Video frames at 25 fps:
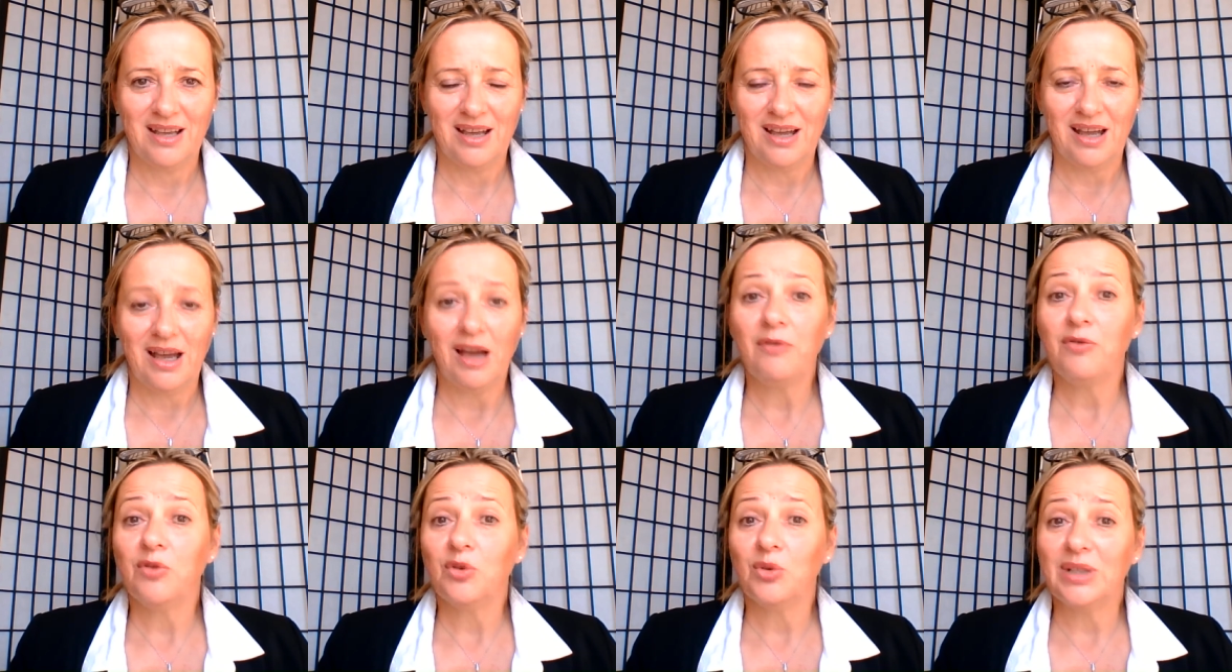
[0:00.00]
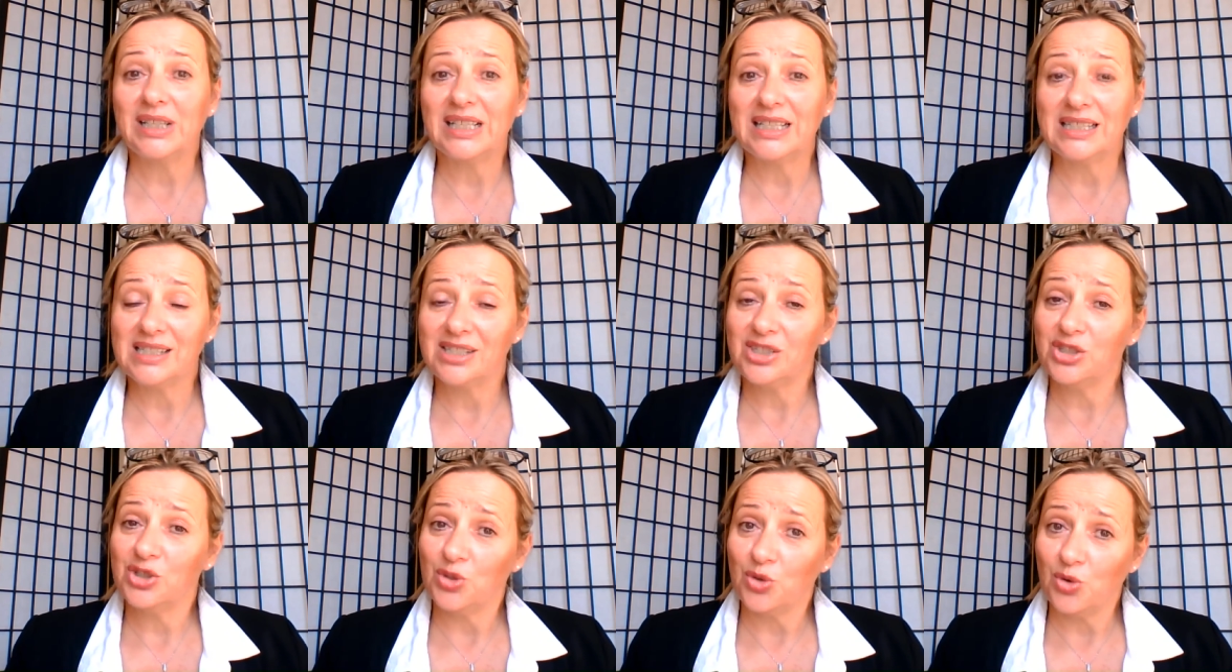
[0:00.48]
A Fuling's
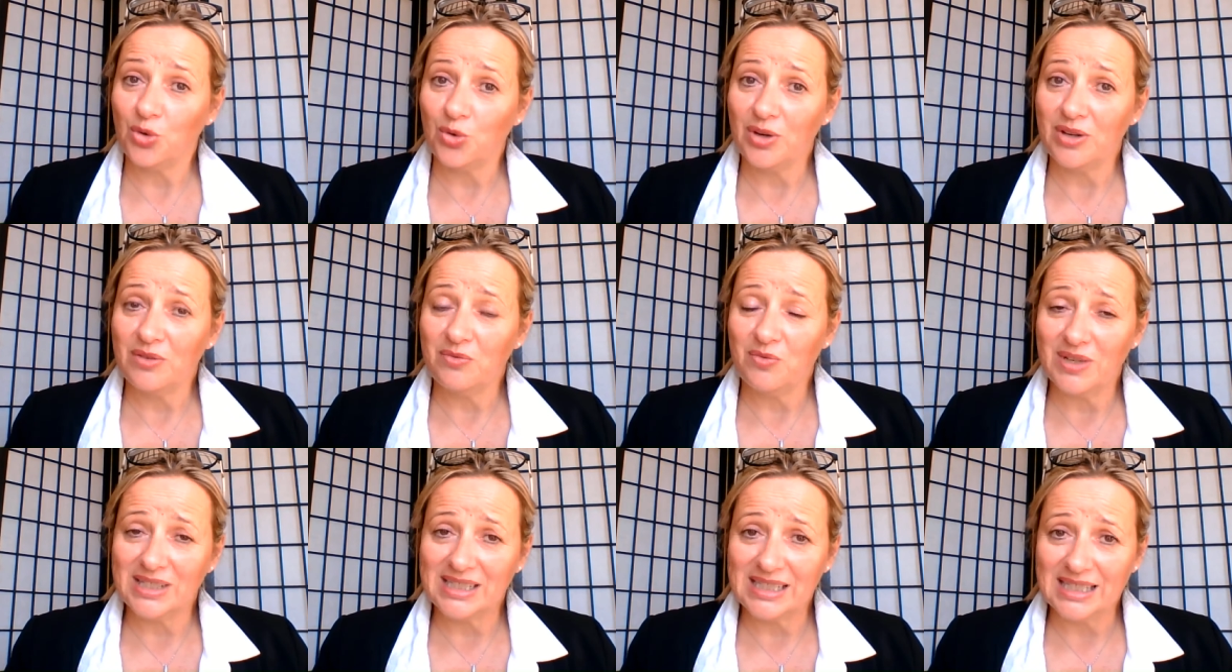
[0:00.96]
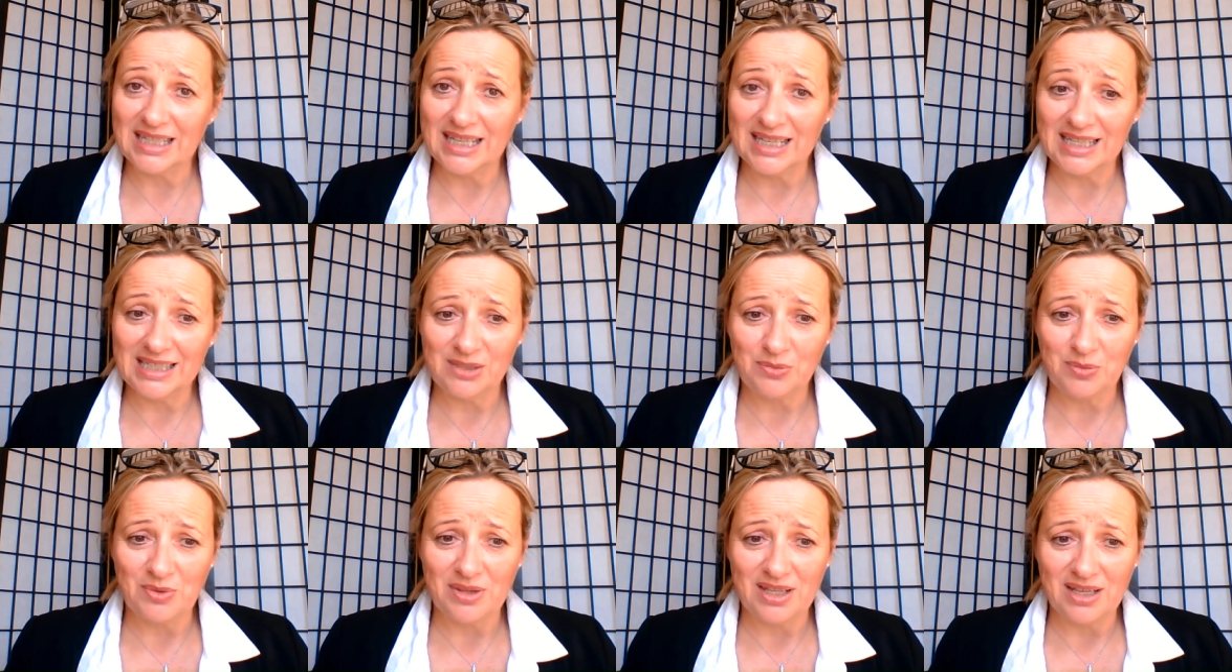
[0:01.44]
story
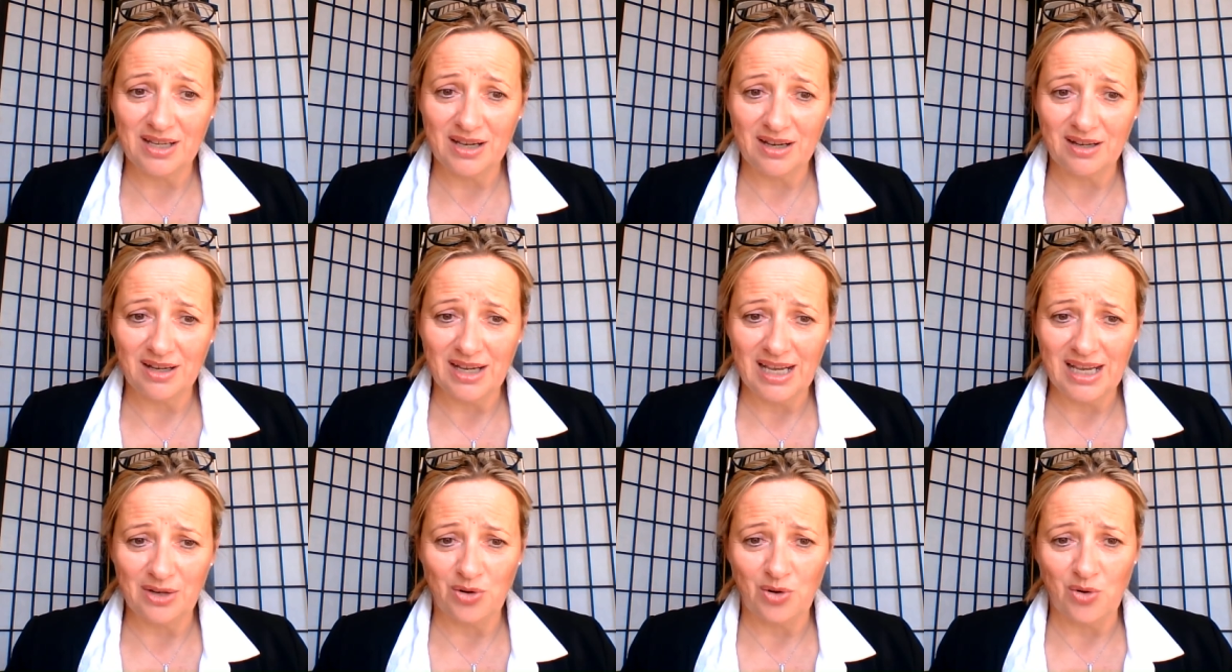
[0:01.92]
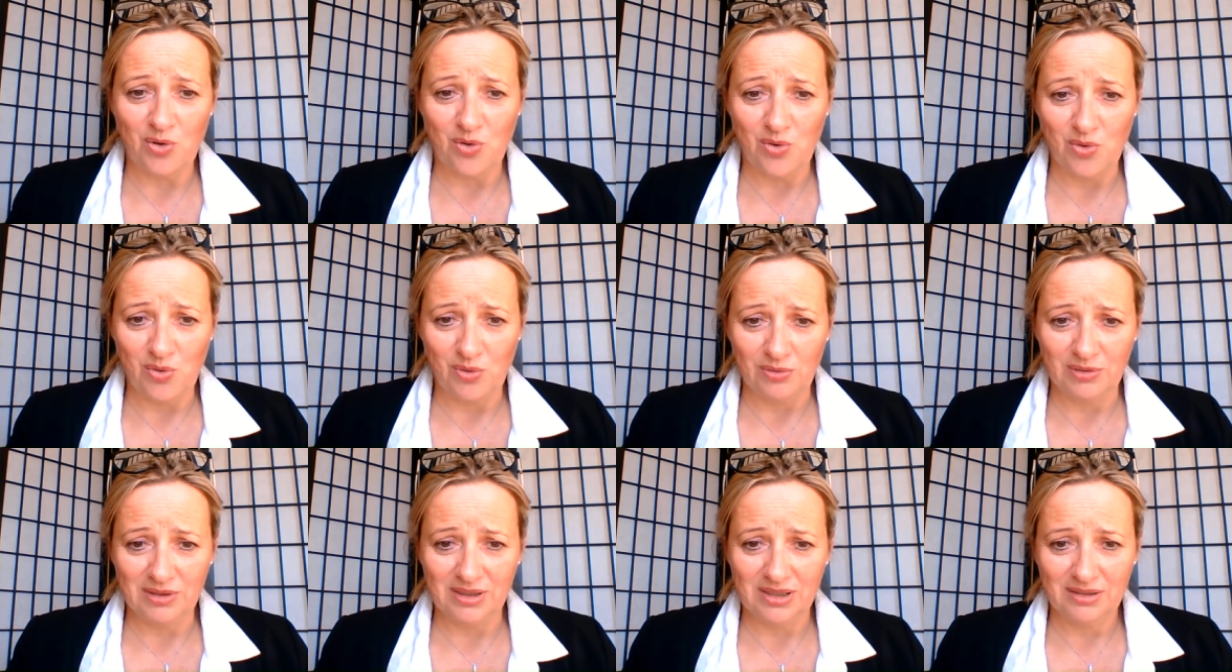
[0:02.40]
resonates with young and
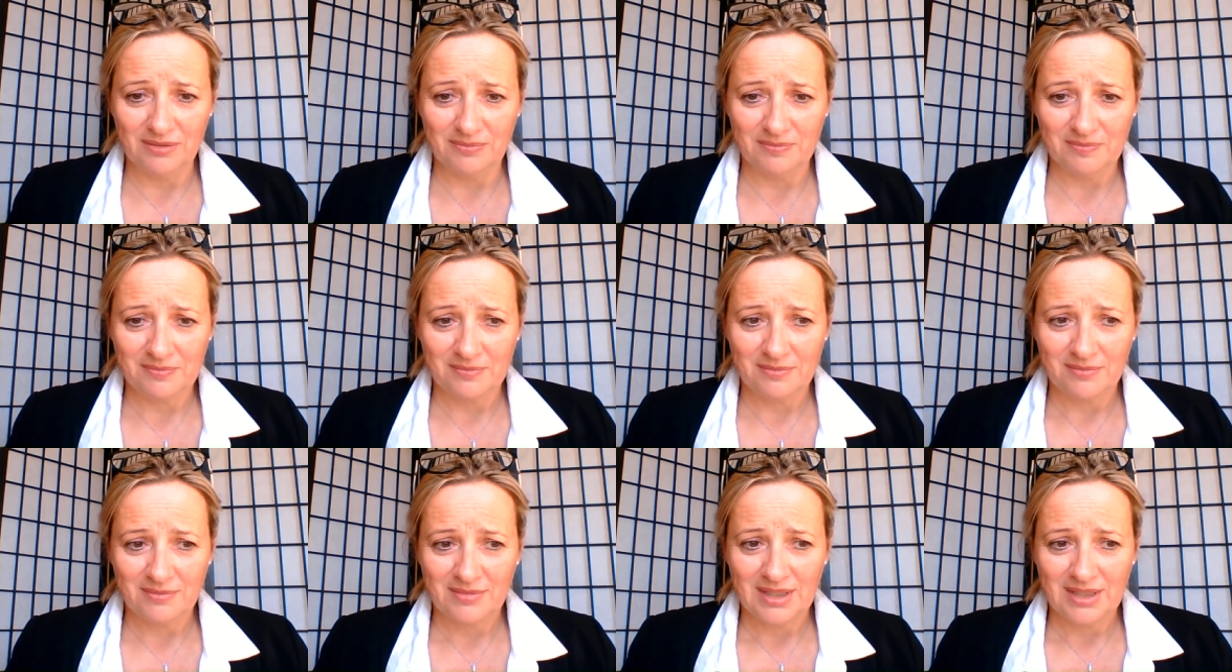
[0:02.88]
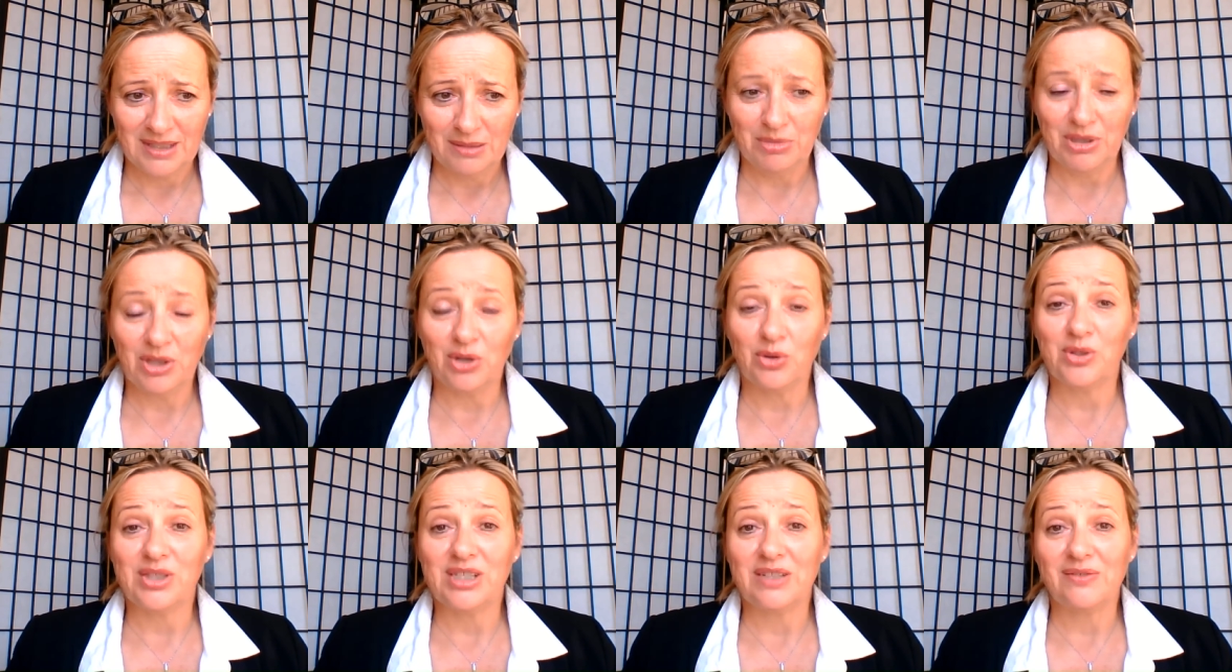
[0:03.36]
old
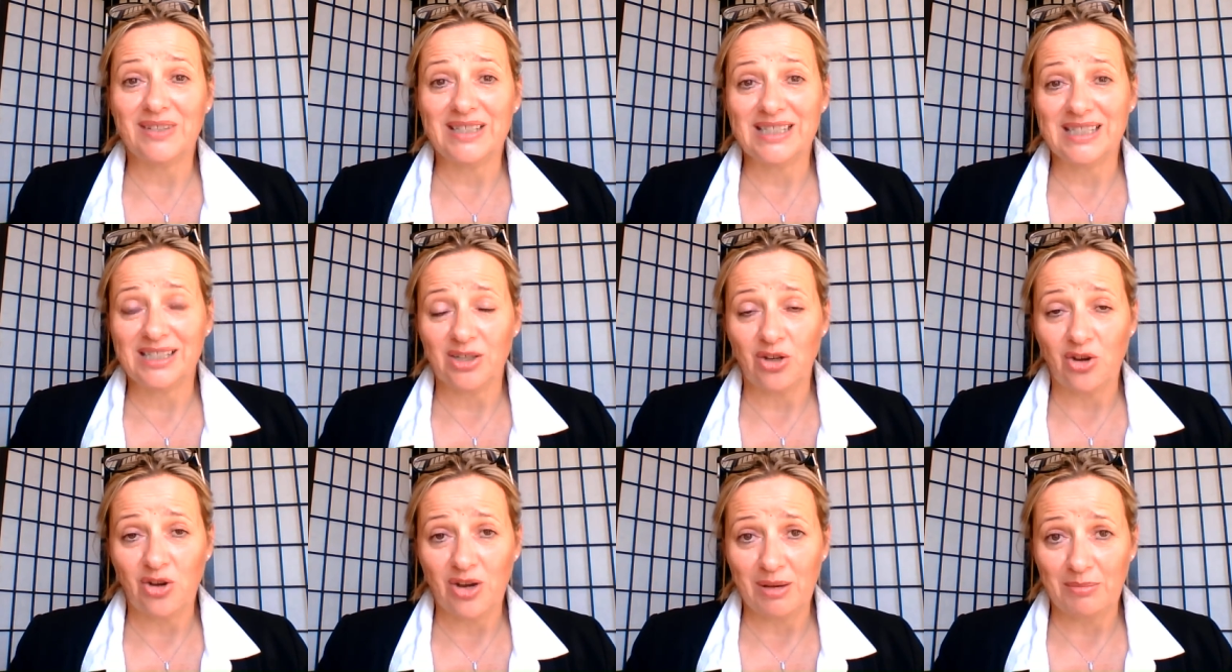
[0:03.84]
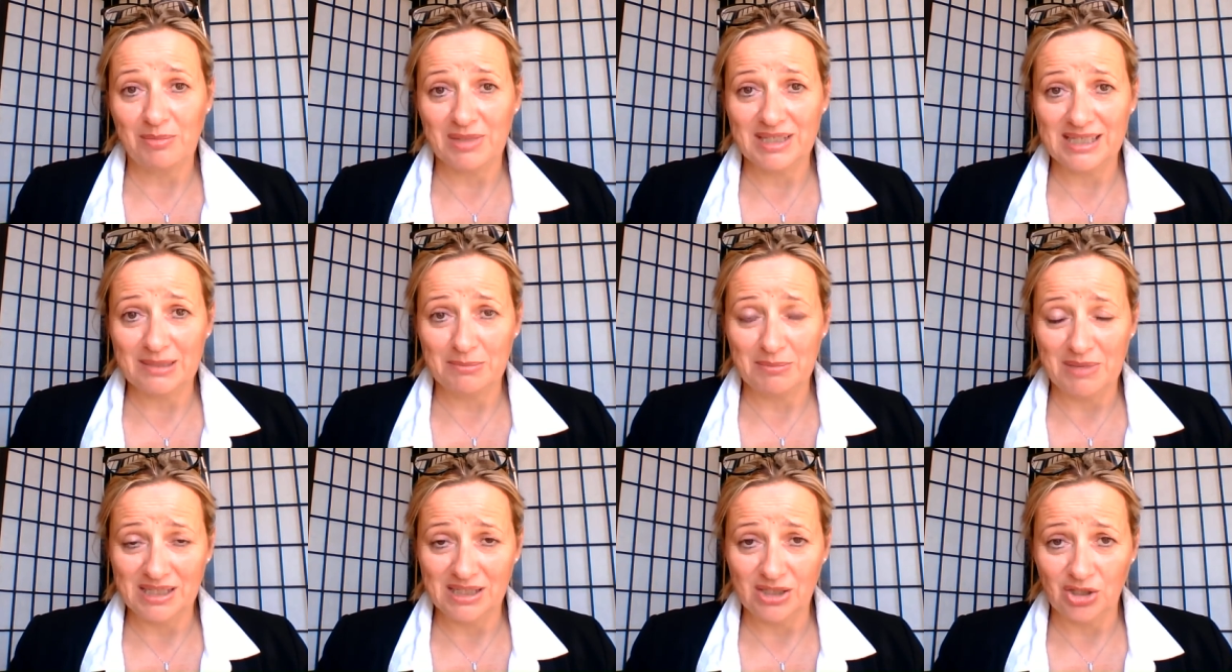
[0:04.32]
because of its timeless
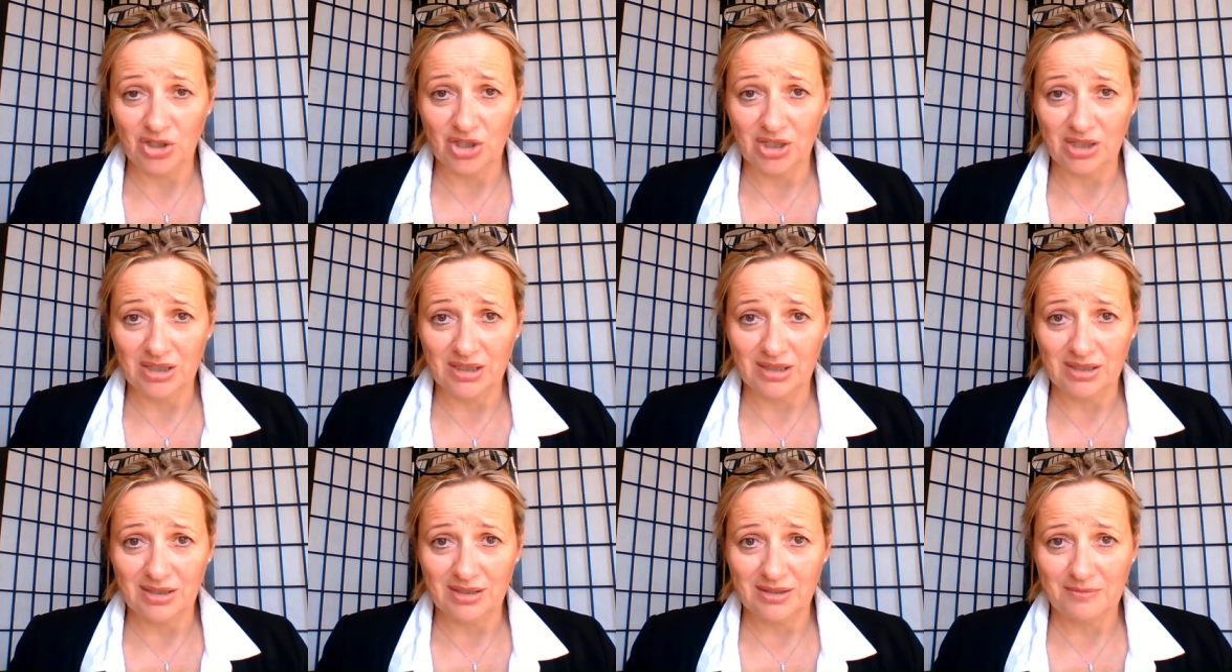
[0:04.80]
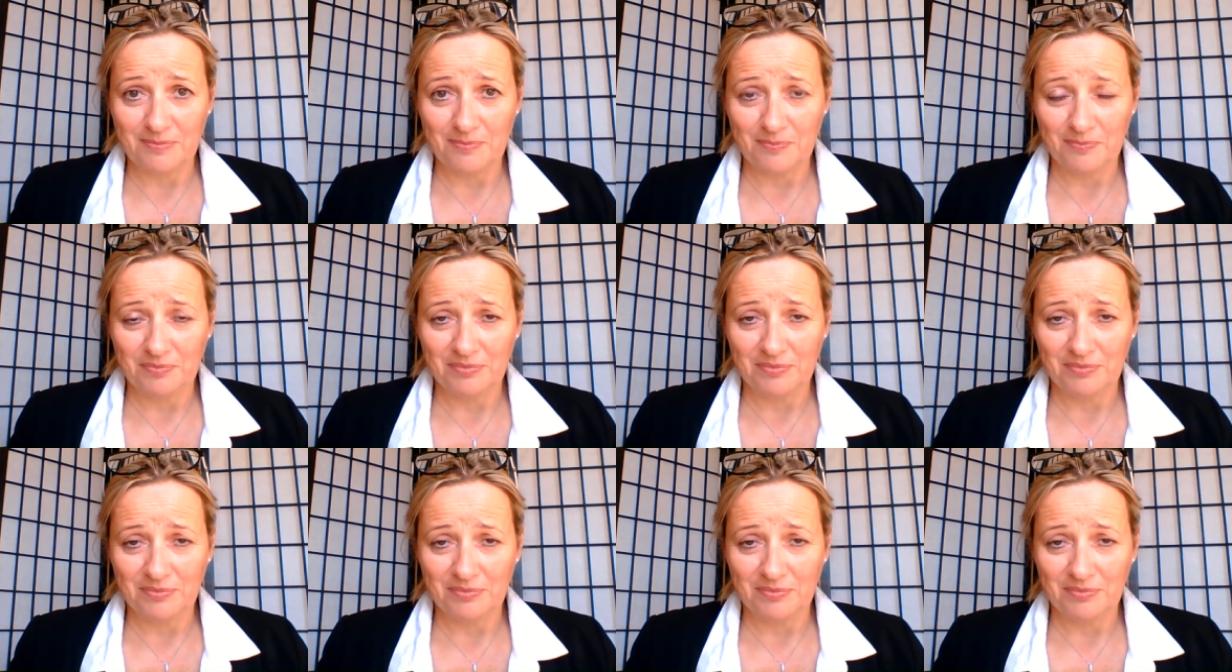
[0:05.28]
messages.